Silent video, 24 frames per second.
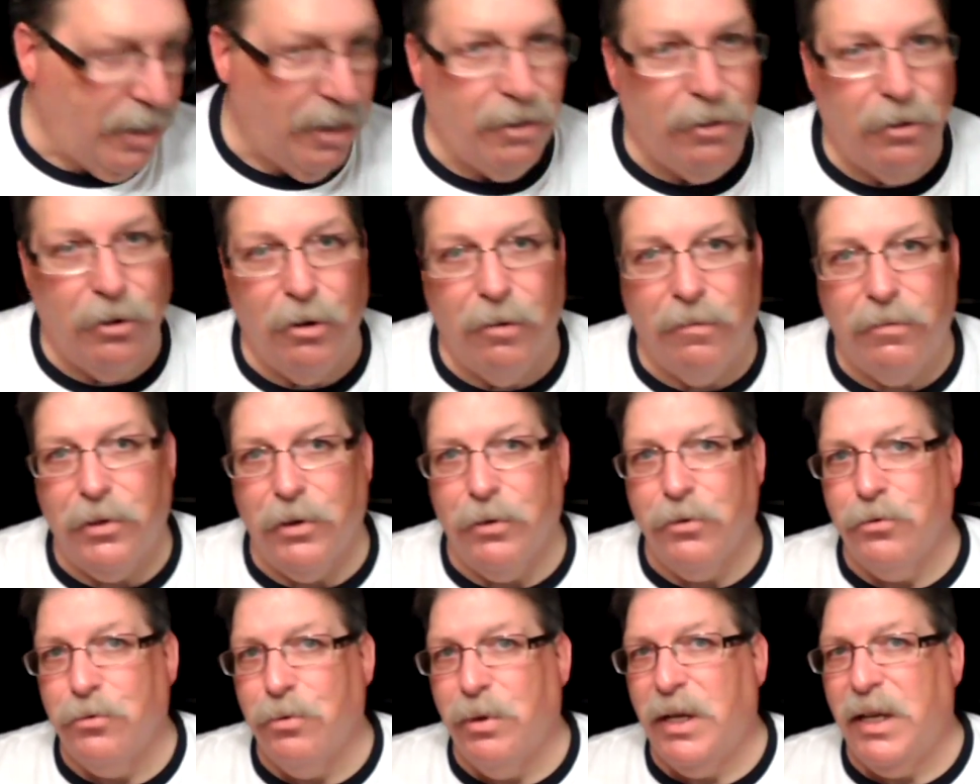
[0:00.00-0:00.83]
and I don't
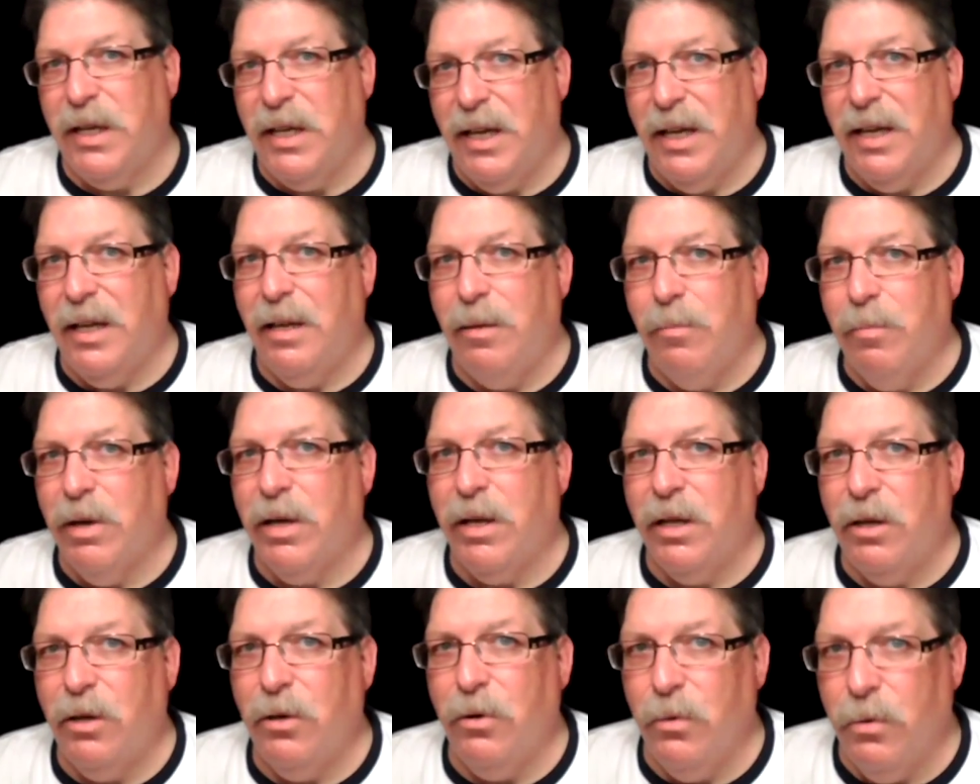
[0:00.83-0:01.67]
know if there's really
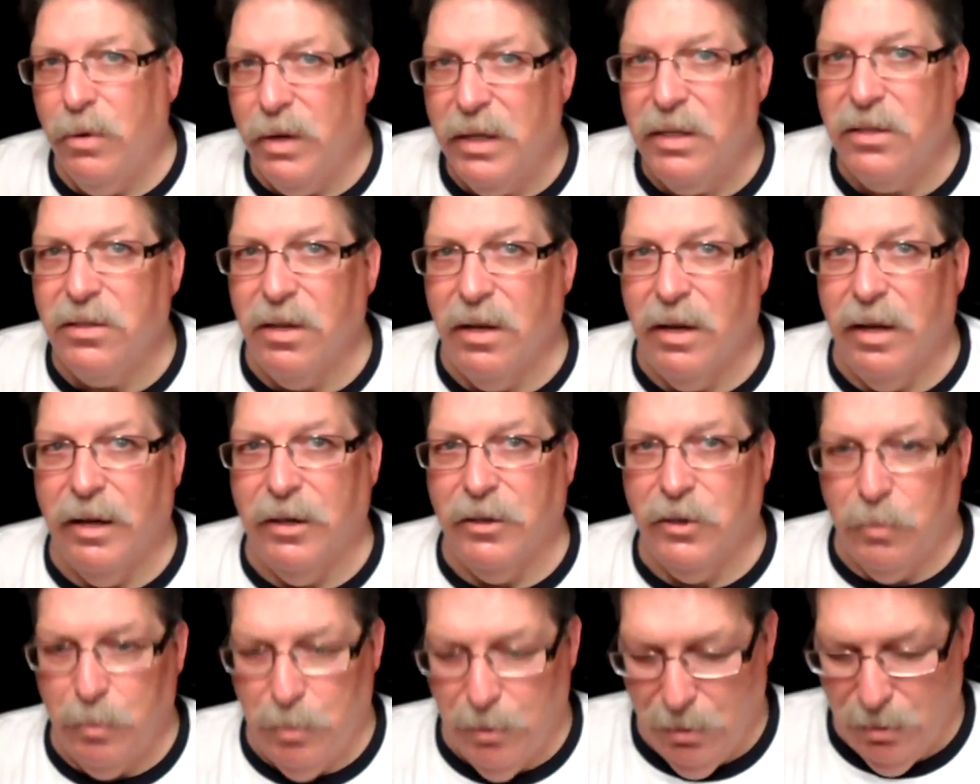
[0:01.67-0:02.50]
anybody who
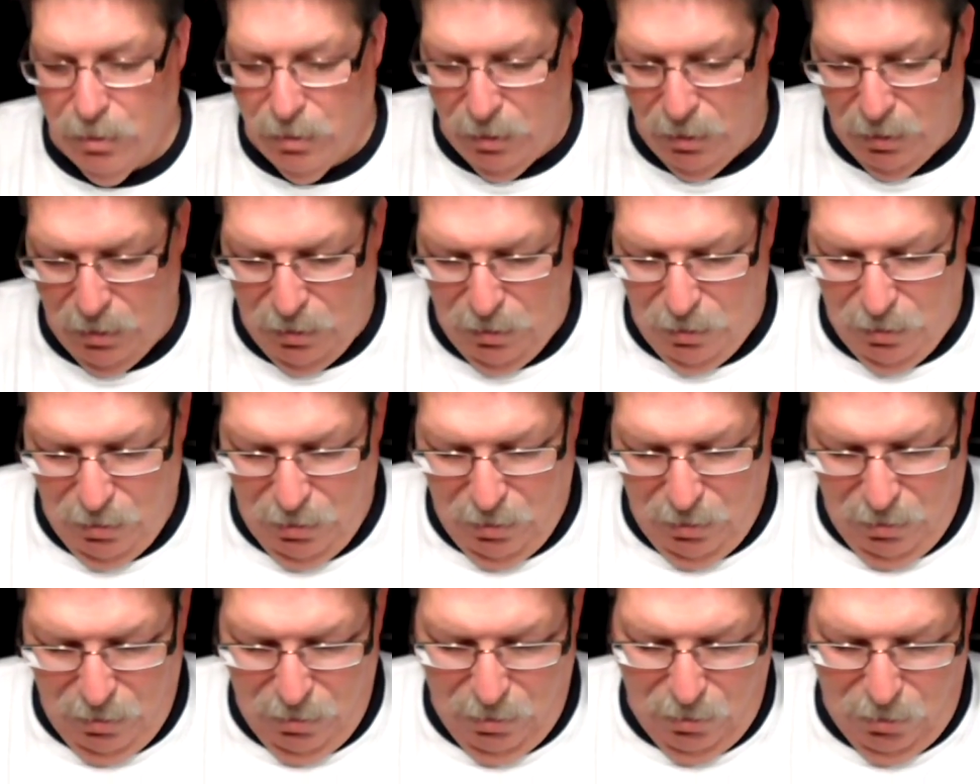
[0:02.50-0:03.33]
is an expert
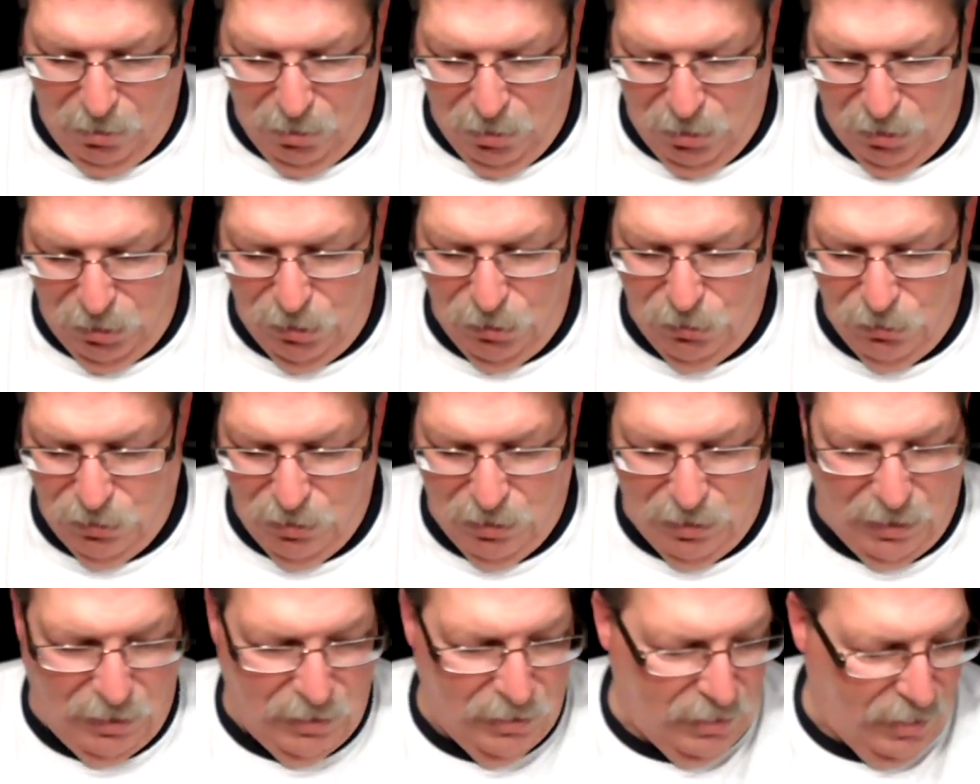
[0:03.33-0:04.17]

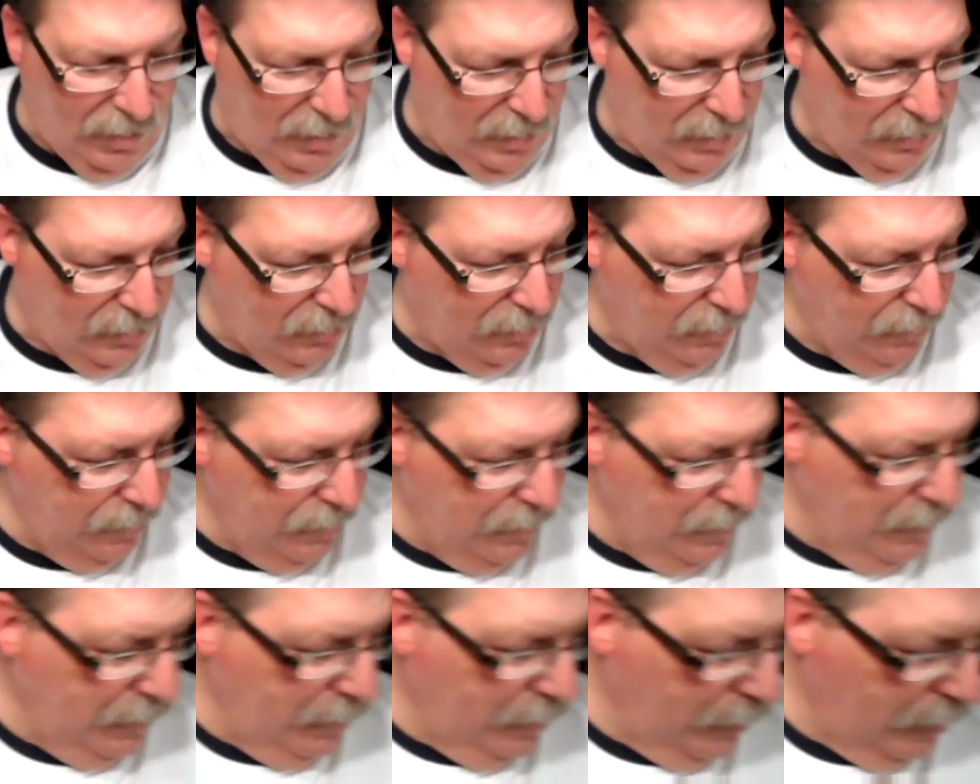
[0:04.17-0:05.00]
on using these
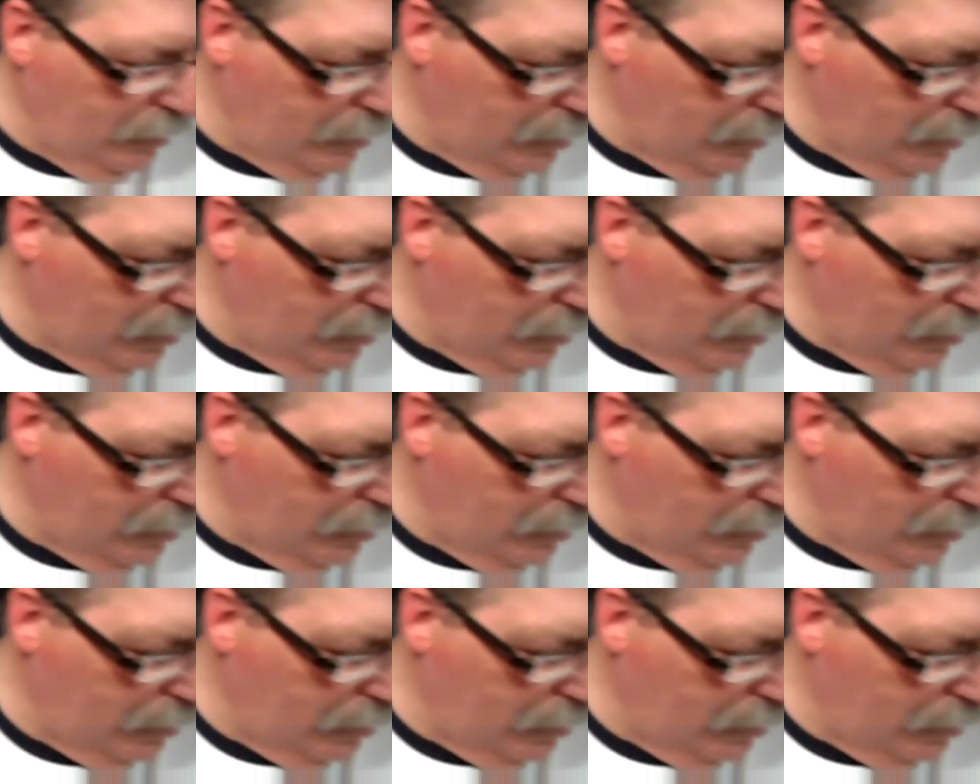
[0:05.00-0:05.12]
things.